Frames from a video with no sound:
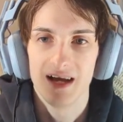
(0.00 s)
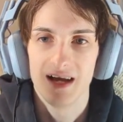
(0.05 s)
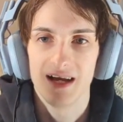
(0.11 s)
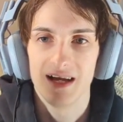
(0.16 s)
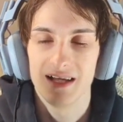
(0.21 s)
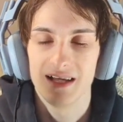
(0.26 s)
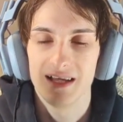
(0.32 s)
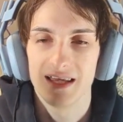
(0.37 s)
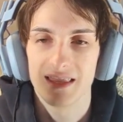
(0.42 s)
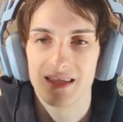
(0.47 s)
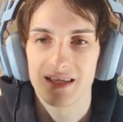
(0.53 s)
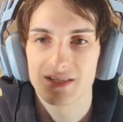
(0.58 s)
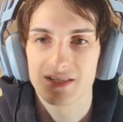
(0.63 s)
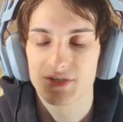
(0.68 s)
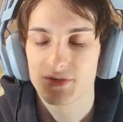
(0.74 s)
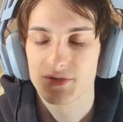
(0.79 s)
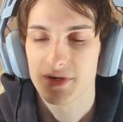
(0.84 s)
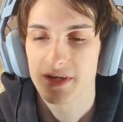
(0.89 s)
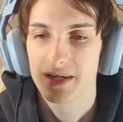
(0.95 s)
in this
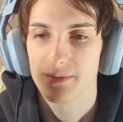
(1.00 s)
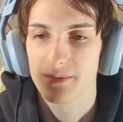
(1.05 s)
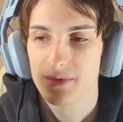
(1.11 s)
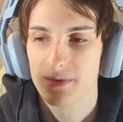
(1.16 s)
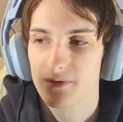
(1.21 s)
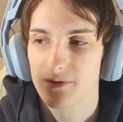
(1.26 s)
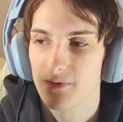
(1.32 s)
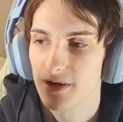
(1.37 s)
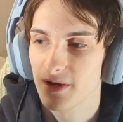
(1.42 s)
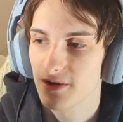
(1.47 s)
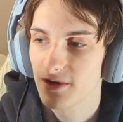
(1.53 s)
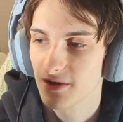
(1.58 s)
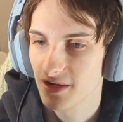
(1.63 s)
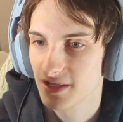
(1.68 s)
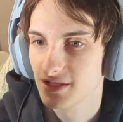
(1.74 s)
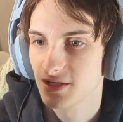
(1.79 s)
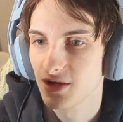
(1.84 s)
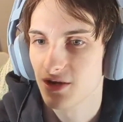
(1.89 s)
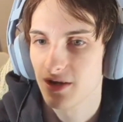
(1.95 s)
stream, we are
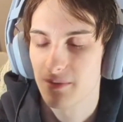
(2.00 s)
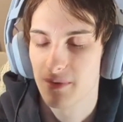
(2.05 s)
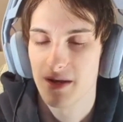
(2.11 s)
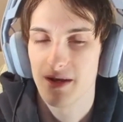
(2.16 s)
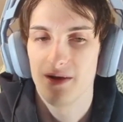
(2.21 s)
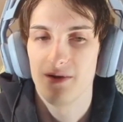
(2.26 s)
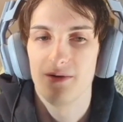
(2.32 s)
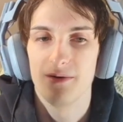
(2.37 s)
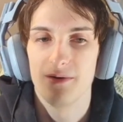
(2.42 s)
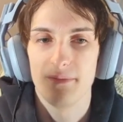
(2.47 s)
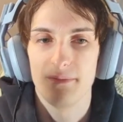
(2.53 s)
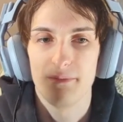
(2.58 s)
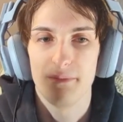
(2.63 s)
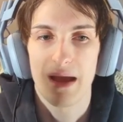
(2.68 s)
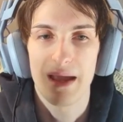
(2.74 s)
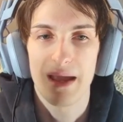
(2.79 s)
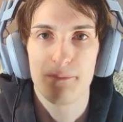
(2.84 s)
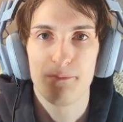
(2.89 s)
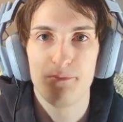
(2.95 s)
gonna talk about
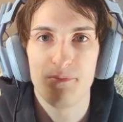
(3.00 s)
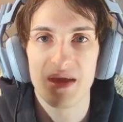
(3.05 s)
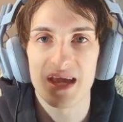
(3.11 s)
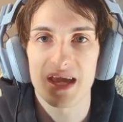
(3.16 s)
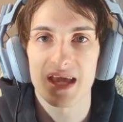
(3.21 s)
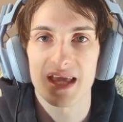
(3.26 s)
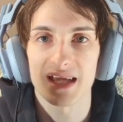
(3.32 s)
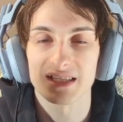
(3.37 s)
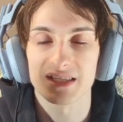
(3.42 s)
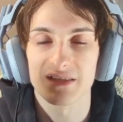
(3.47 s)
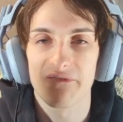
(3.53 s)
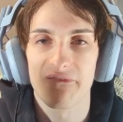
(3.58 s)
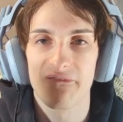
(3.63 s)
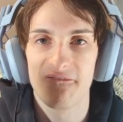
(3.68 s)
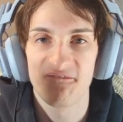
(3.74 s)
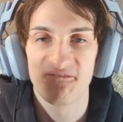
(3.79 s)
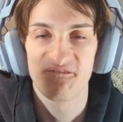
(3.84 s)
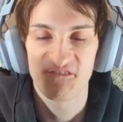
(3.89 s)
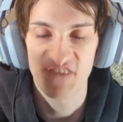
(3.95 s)
my biggest
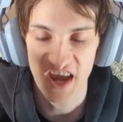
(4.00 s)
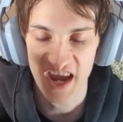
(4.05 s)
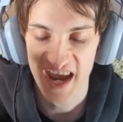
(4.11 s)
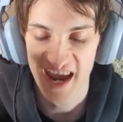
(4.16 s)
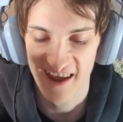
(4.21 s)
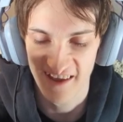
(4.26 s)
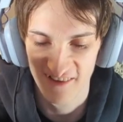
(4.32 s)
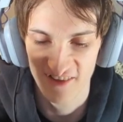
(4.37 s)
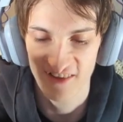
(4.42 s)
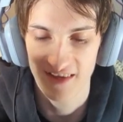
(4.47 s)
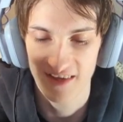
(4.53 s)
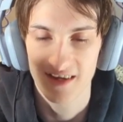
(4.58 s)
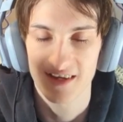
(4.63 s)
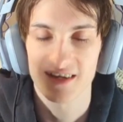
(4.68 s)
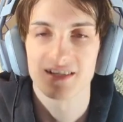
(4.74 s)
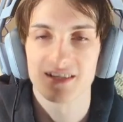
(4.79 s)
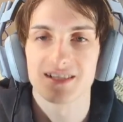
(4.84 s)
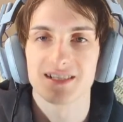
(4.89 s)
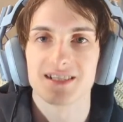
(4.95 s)

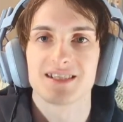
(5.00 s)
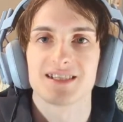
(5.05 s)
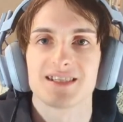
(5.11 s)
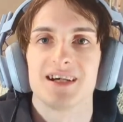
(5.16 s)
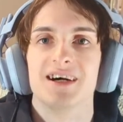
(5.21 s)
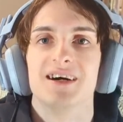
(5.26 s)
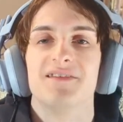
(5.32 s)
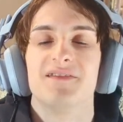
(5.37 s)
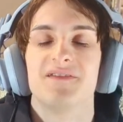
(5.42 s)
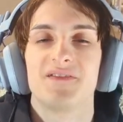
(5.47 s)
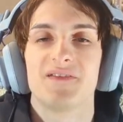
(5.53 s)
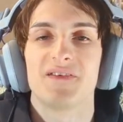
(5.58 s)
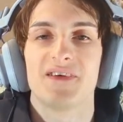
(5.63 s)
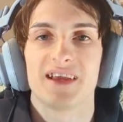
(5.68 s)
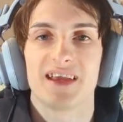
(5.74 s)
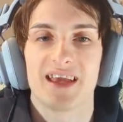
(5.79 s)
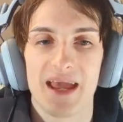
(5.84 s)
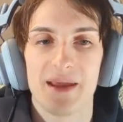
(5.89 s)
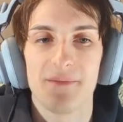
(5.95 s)
failures of
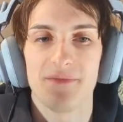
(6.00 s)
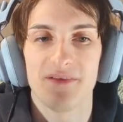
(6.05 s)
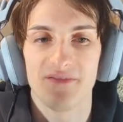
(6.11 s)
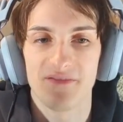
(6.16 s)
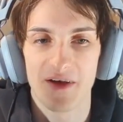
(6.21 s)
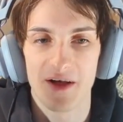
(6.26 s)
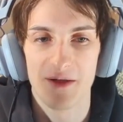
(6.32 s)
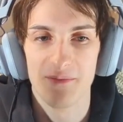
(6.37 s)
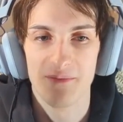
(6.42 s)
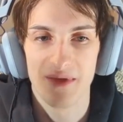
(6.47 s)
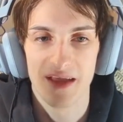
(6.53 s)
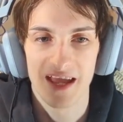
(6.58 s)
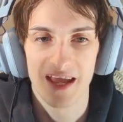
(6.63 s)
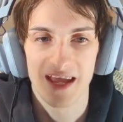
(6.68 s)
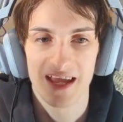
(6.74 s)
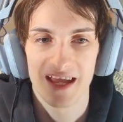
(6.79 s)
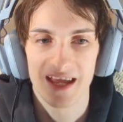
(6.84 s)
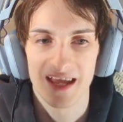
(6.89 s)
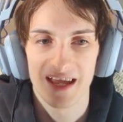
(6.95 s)
game development
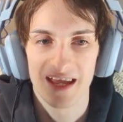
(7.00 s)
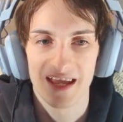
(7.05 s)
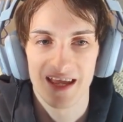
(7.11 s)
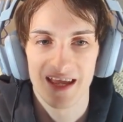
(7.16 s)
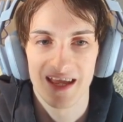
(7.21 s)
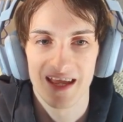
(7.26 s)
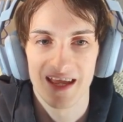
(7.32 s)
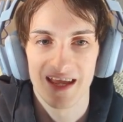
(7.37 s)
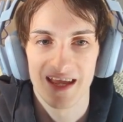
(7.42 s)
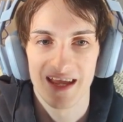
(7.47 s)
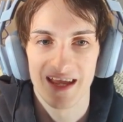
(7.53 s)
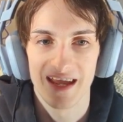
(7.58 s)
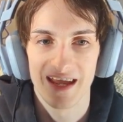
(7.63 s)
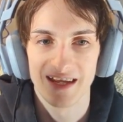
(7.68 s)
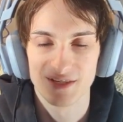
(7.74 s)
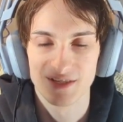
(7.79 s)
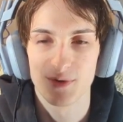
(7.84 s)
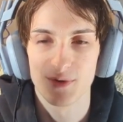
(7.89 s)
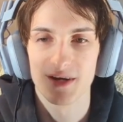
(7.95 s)

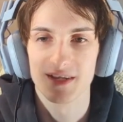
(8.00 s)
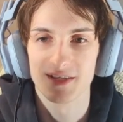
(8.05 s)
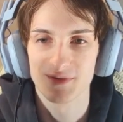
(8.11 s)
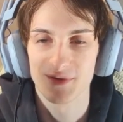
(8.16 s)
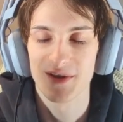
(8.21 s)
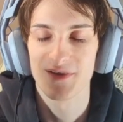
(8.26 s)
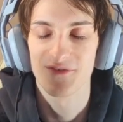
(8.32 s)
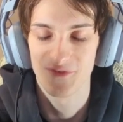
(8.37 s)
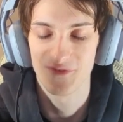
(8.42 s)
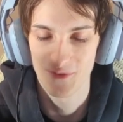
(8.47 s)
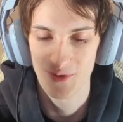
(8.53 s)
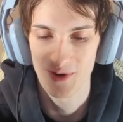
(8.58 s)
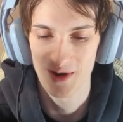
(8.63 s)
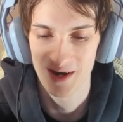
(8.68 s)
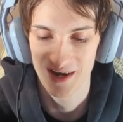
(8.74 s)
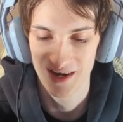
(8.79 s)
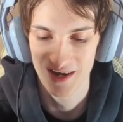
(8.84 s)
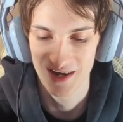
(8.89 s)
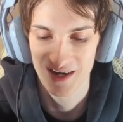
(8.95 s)
in
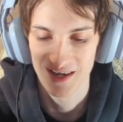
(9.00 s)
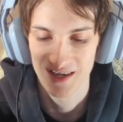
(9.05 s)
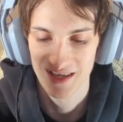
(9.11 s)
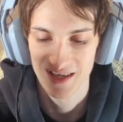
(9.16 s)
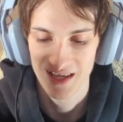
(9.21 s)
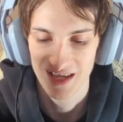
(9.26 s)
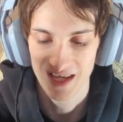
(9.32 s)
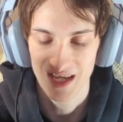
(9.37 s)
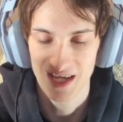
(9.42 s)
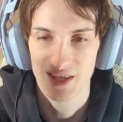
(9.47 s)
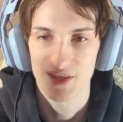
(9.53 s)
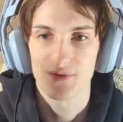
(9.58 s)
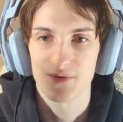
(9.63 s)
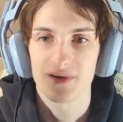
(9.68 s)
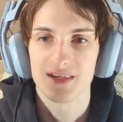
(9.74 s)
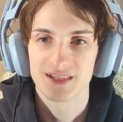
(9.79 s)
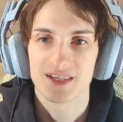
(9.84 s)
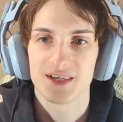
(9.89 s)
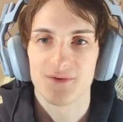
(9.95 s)
2024, and the
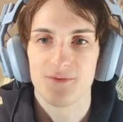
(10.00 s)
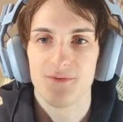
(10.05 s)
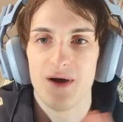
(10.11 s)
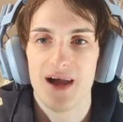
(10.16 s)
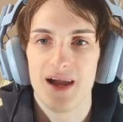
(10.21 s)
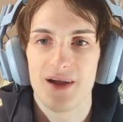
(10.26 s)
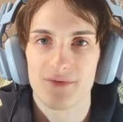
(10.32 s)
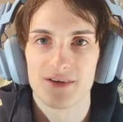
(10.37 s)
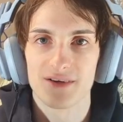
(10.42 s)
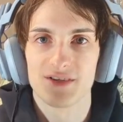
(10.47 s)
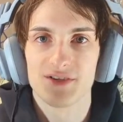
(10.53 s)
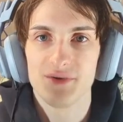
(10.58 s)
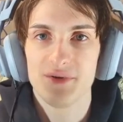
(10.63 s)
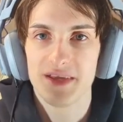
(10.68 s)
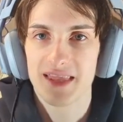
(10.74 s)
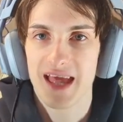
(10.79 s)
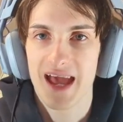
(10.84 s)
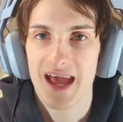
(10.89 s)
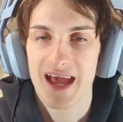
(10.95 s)
reason why we're
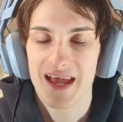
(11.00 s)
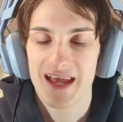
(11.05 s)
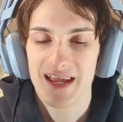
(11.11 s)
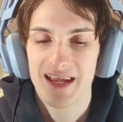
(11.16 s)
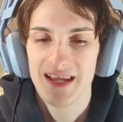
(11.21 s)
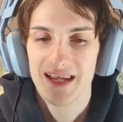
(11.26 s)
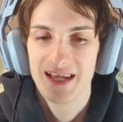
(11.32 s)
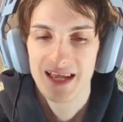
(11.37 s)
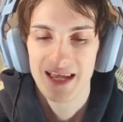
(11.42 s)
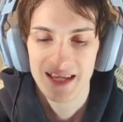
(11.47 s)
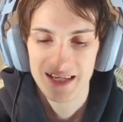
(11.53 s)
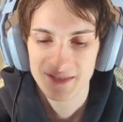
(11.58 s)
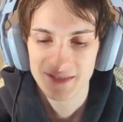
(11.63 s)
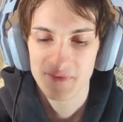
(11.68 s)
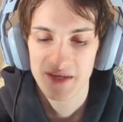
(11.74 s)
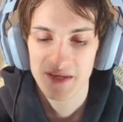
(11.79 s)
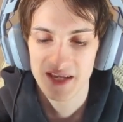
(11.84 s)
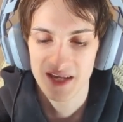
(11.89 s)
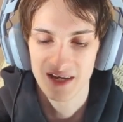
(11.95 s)
doing that is
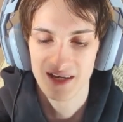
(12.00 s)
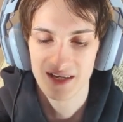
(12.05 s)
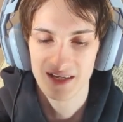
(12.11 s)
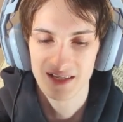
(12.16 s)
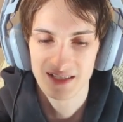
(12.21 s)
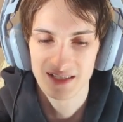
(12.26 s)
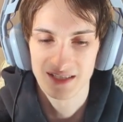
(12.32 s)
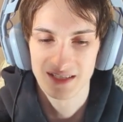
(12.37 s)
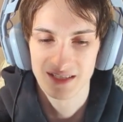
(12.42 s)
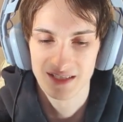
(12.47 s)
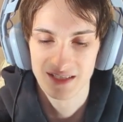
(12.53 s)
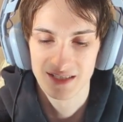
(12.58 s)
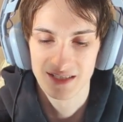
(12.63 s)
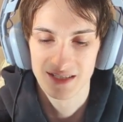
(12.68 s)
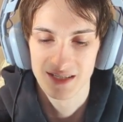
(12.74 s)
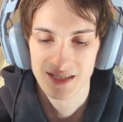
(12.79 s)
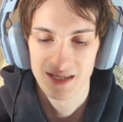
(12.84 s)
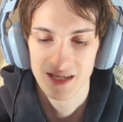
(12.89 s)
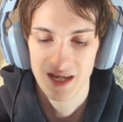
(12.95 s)
because
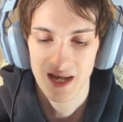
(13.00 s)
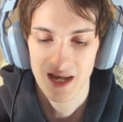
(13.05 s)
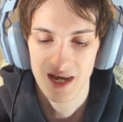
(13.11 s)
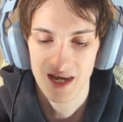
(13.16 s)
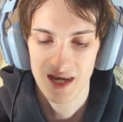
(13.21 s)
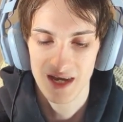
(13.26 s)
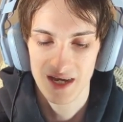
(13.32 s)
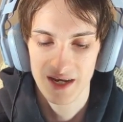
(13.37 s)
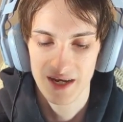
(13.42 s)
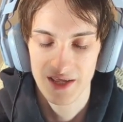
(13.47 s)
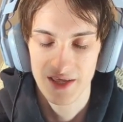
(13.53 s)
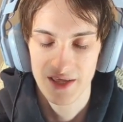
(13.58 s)
on